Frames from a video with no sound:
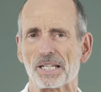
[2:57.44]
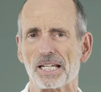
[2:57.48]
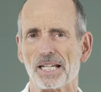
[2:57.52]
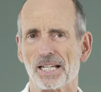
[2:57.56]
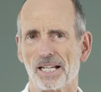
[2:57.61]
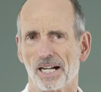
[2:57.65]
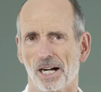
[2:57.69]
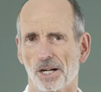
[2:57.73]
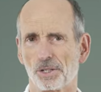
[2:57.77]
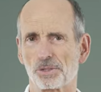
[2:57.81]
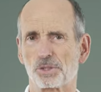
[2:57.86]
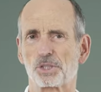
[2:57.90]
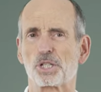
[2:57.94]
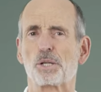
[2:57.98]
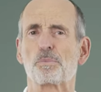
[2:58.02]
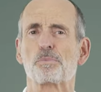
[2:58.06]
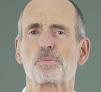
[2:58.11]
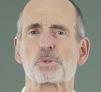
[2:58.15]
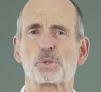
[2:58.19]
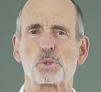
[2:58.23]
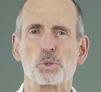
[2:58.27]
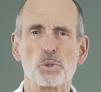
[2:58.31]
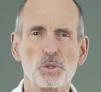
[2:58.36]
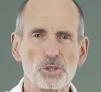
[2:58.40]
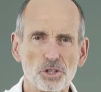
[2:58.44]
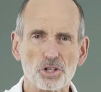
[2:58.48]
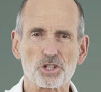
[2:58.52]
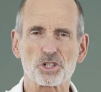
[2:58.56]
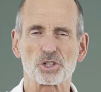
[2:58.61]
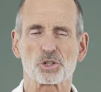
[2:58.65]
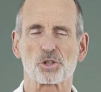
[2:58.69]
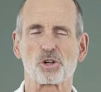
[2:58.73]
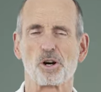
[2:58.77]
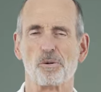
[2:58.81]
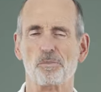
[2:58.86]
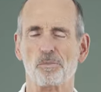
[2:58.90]
And so adding
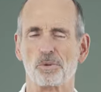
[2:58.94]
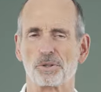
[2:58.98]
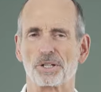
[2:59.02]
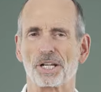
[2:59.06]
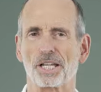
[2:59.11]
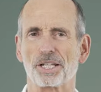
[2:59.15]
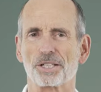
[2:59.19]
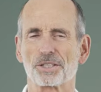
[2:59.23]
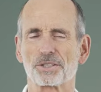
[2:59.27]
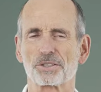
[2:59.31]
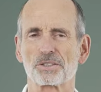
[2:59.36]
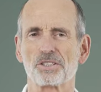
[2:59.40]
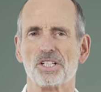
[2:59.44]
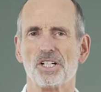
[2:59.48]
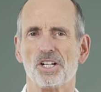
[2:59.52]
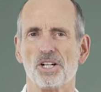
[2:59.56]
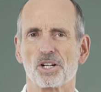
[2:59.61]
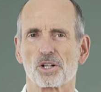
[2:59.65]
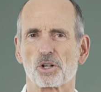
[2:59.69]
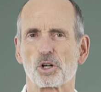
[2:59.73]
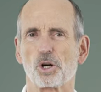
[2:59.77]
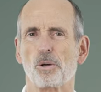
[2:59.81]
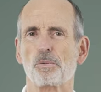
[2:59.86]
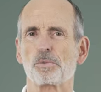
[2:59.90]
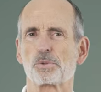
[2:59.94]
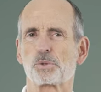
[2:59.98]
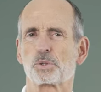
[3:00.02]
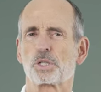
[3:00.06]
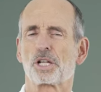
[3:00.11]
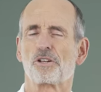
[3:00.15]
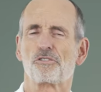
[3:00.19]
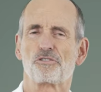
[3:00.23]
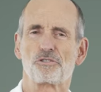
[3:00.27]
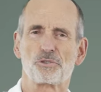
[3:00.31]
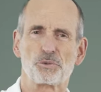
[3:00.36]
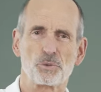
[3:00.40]
your psyche, the
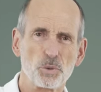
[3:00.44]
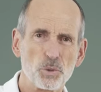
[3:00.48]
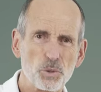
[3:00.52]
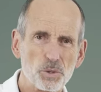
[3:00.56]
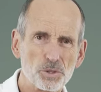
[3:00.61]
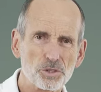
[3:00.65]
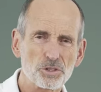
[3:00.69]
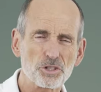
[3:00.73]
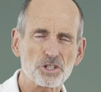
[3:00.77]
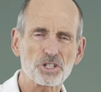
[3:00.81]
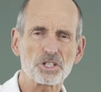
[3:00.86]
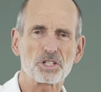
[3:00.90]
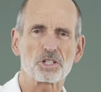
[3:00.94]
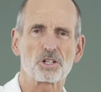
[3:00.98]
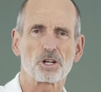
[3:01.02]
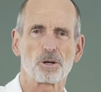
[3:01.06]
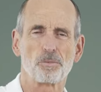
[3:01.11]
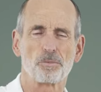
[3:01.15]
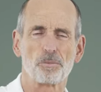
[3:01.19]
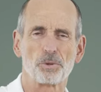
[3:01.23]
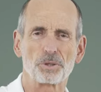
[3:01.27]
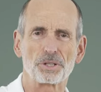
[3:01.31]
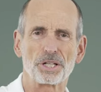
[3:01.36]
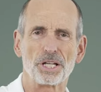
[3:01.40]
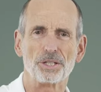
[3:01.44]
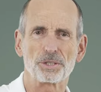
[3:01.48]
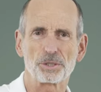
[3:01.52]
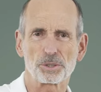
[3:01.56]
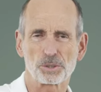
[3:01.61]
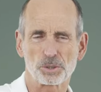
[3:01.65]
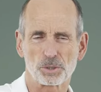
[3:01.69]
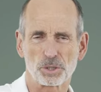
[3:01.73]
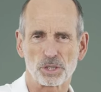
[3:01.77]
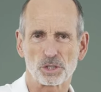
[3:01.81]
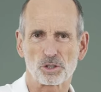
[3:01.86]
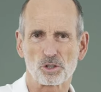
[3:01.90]
emotional element, to the
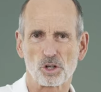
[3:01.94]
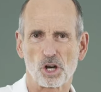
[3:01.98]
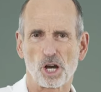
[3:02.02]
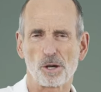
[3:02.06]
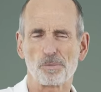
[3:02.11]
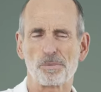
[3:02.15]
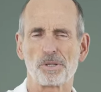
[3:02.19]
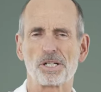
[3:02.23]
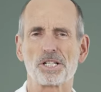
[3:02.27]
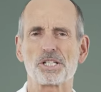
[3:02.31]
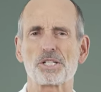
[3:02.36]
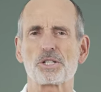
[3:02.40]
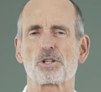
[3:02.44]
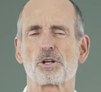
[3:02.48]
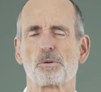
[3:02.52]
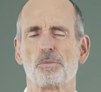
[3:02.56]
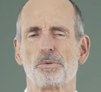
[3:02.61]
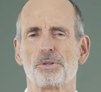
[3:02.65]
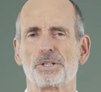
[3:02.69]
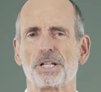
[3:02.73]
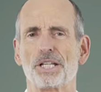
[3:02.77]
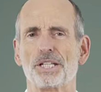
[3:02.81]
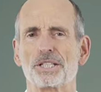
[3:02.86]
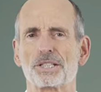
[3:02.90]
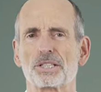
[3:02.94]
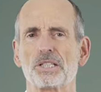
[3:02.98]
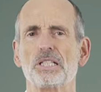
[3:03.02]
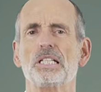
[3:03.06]
physical one aggravates the